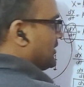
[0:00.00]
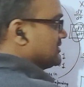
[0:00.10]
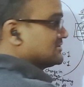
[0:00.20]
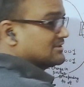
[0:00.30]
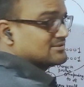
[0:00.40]
what
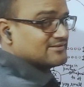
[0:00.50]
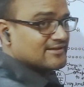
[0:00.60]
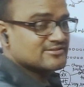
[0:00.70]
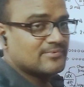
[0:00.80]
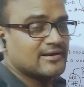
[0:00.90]
is this
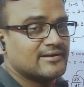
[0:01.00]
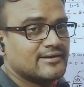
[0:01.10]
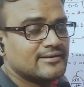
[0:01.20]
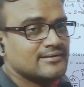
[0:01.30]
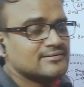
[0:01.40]
dx by
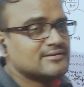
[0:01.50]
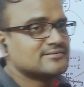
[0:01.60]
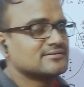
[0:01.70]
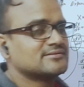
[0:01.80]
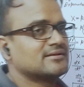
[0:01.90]
dt?
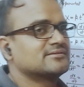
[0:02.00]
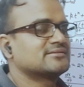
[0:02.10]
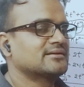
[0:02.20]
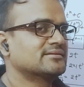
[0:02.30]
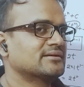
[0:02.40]
This is the
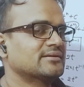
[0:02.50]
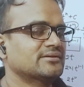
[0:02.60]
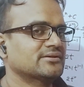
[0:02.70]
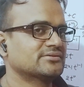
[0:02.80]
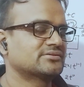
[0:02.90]

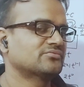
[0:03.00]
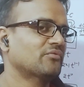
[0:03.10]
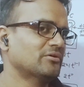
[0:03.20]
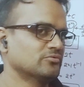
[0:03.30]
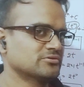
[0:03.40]
instantaneous
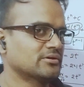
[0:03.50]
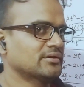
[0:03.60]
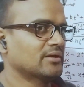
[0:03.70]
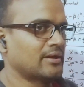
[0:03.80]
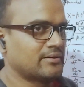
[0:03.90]

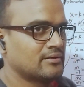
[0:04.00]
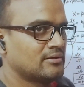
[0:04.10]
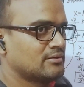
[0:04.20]
velocity, right?